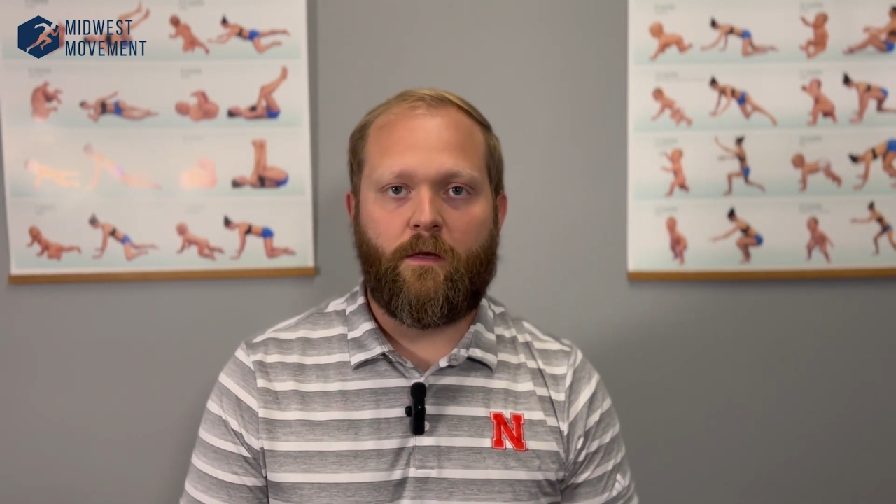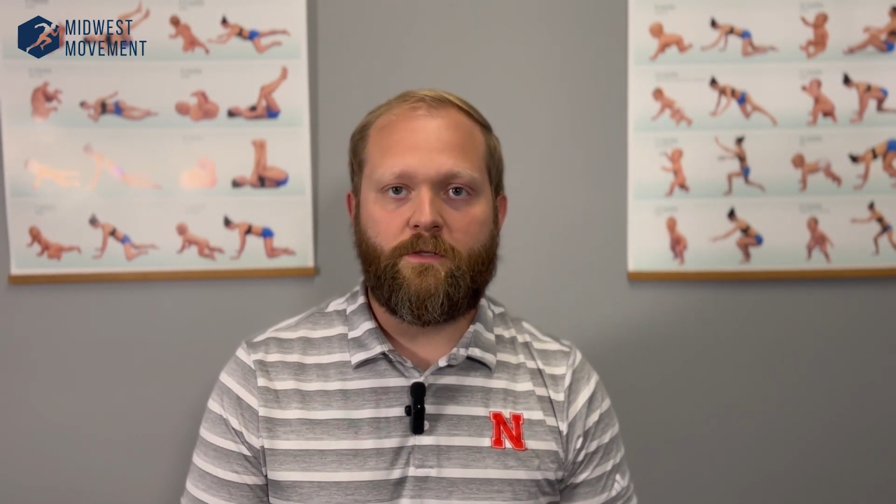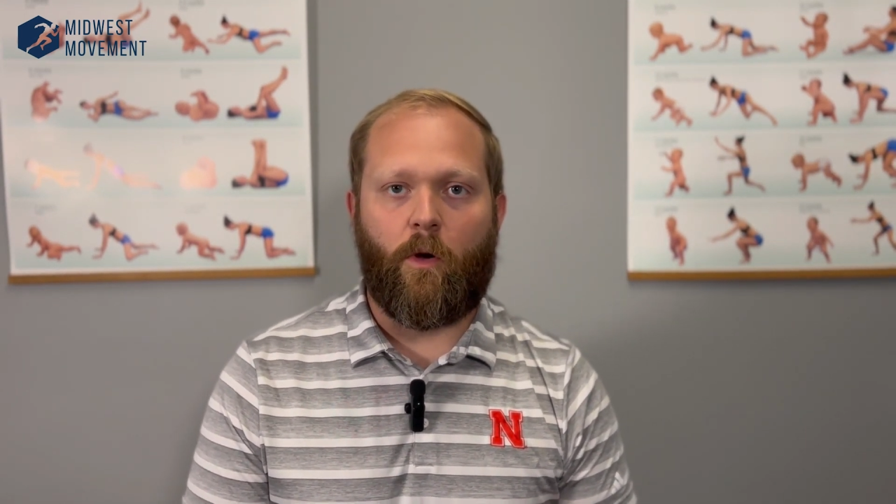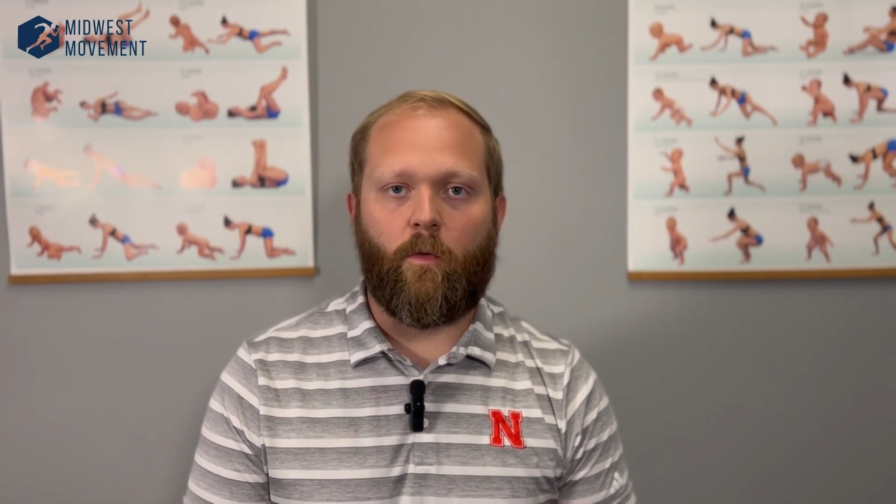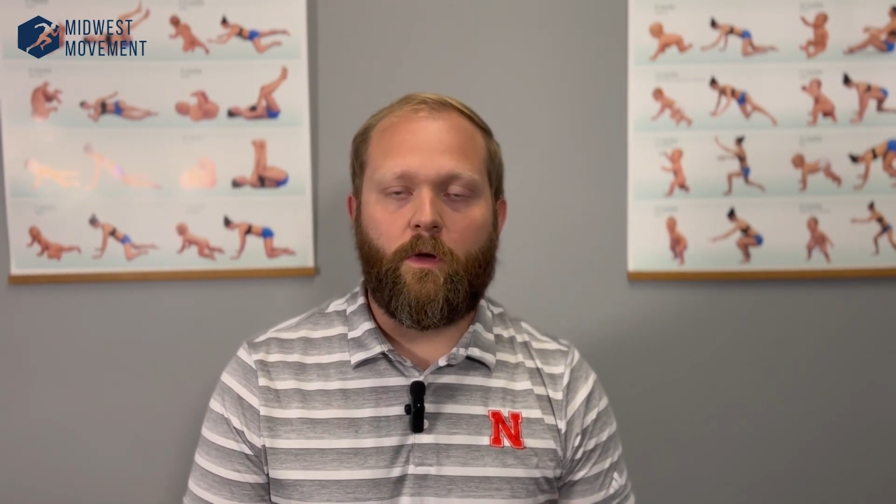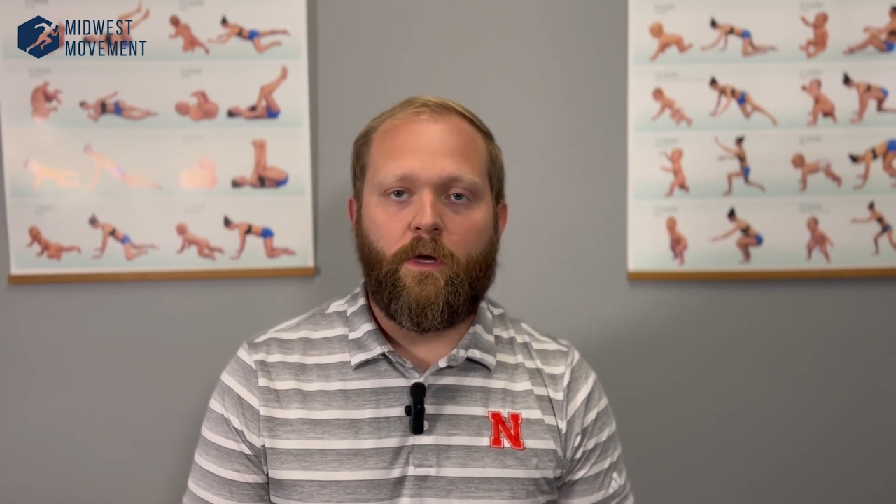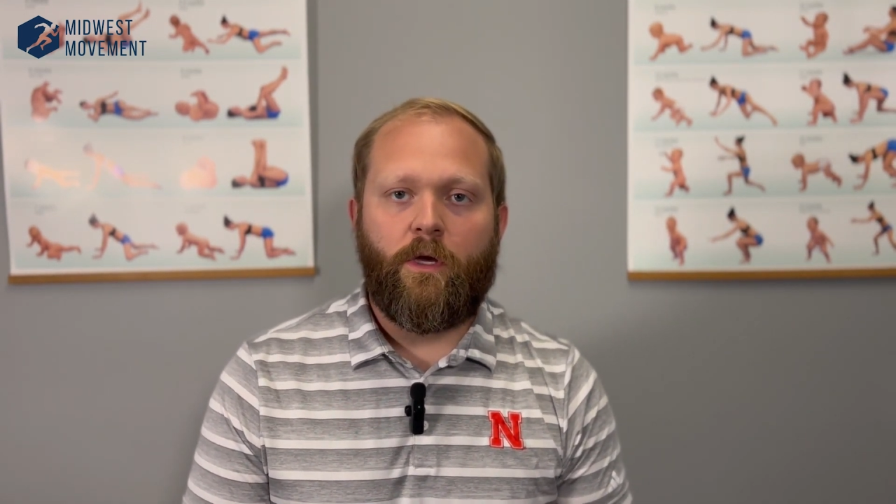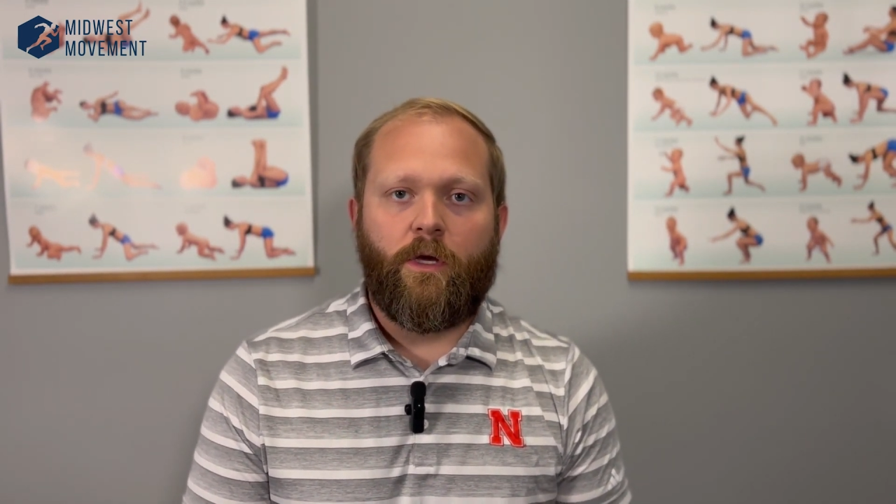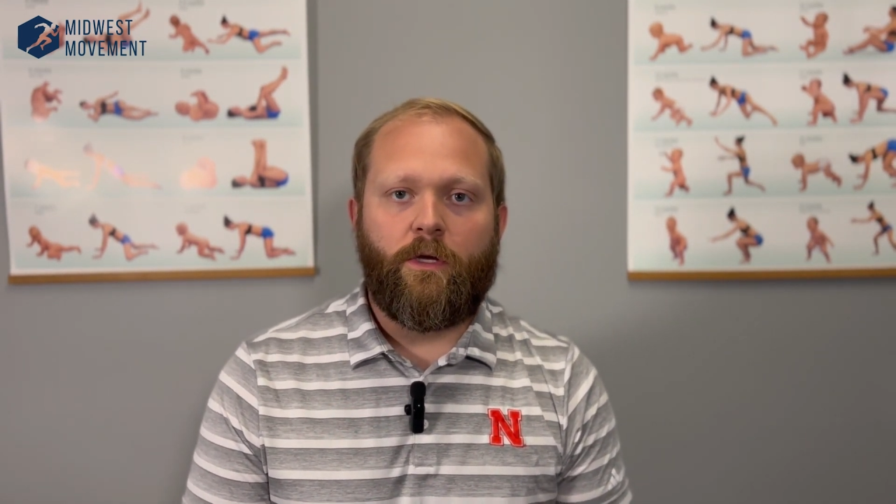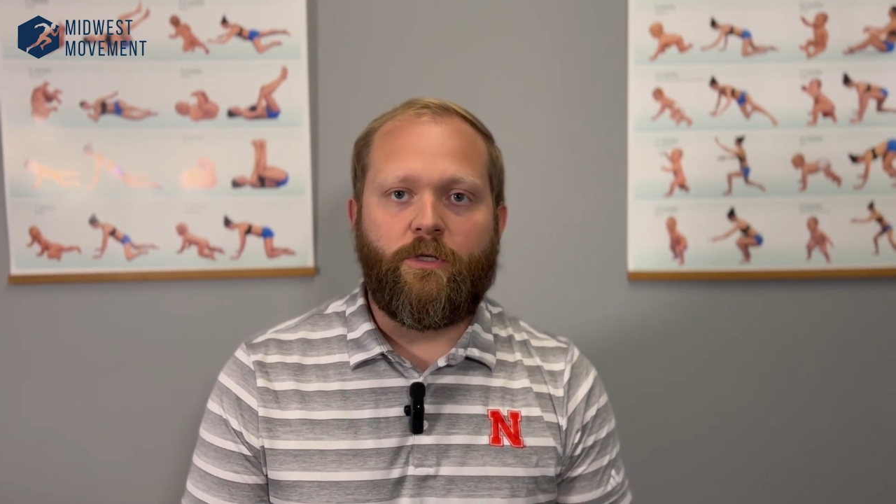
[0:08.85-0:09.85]
So
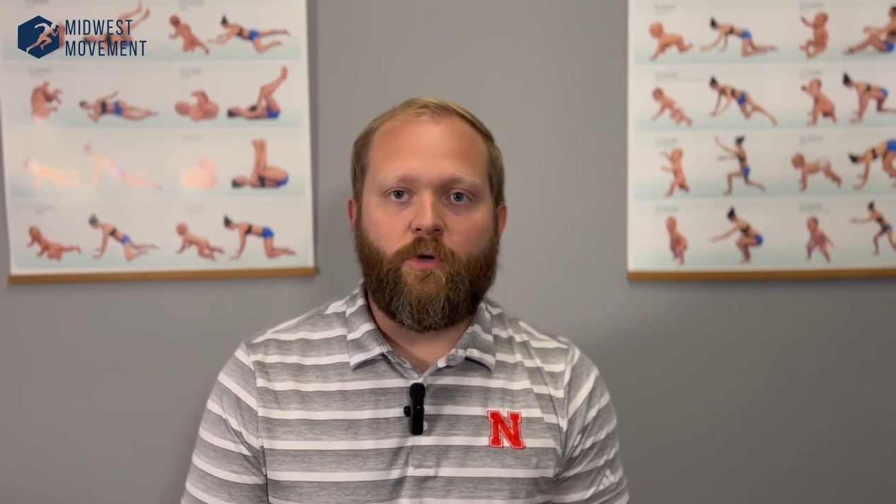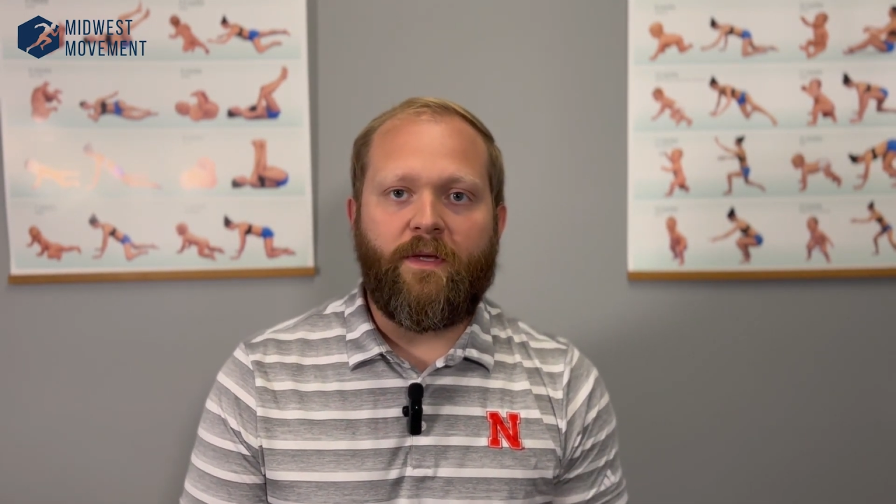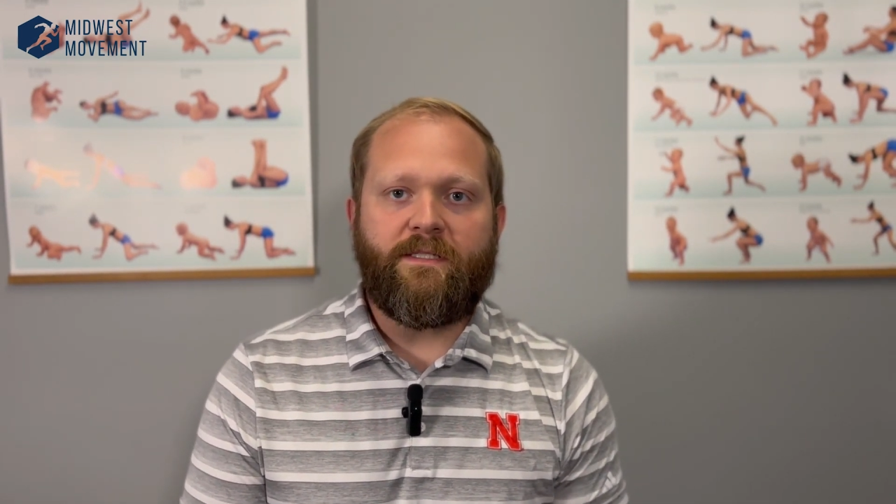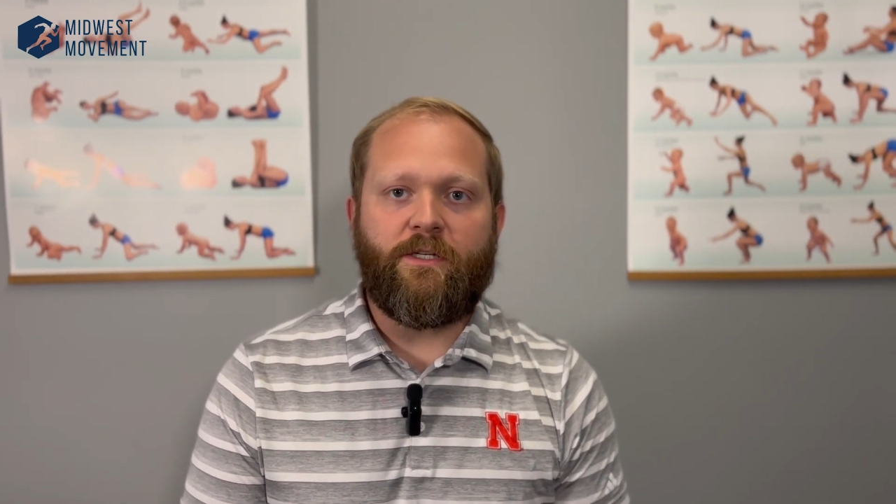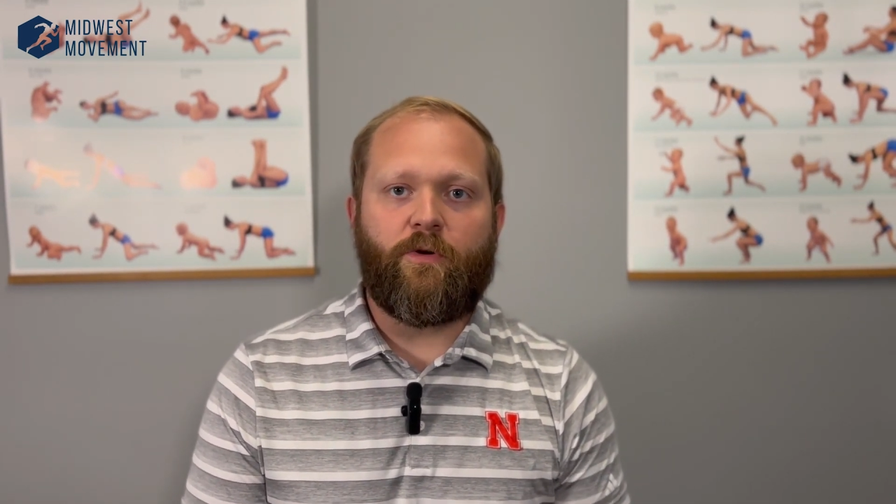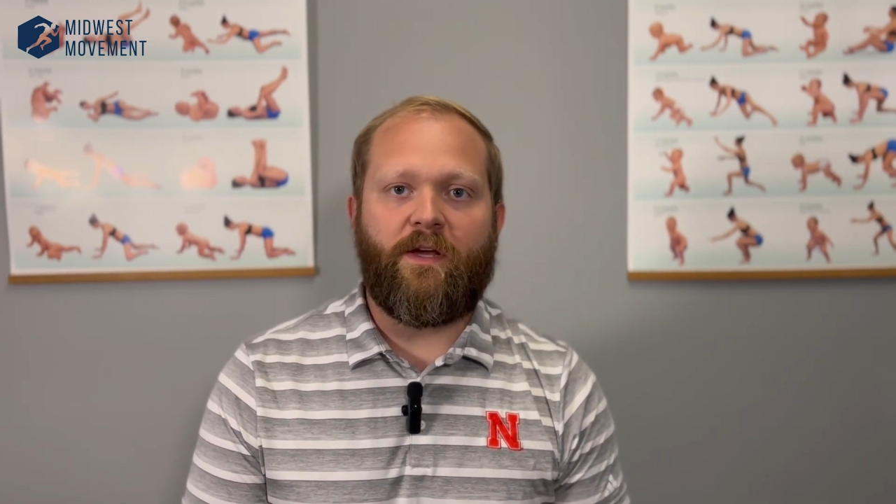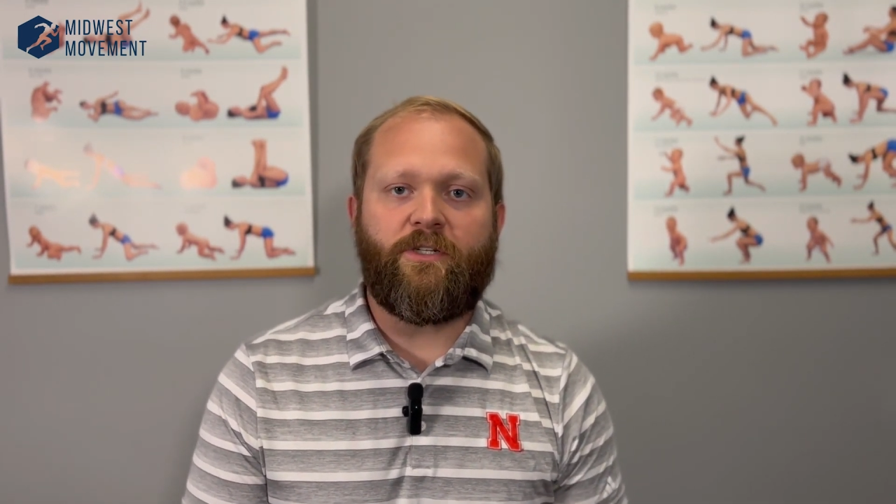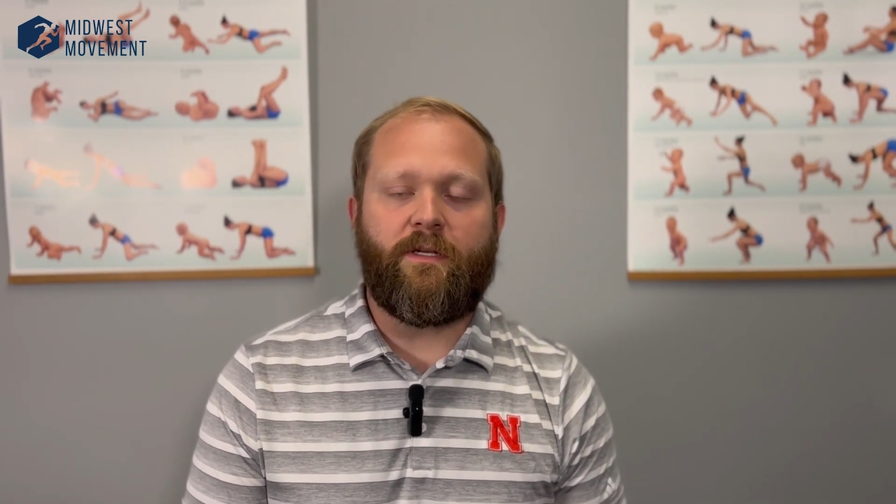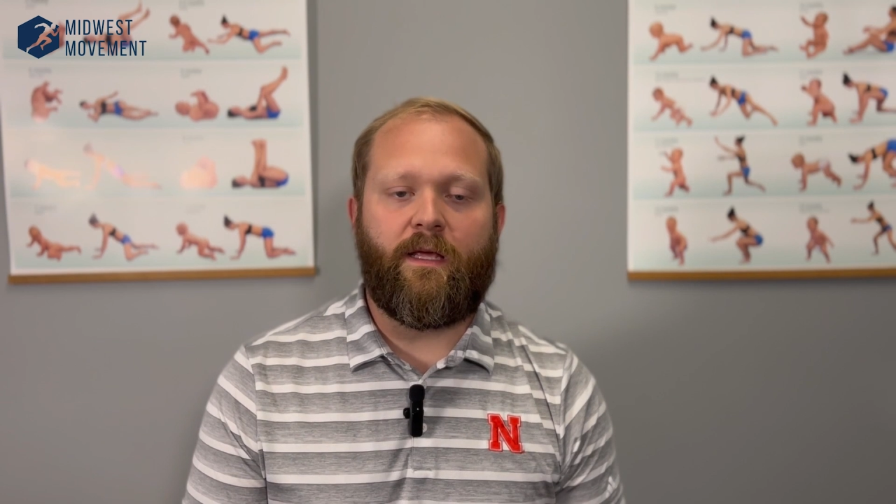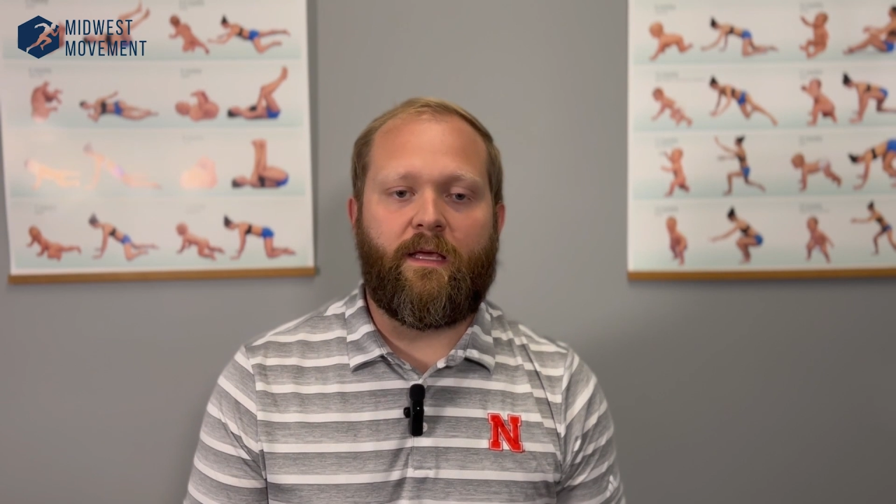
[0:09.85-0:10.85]
joint centration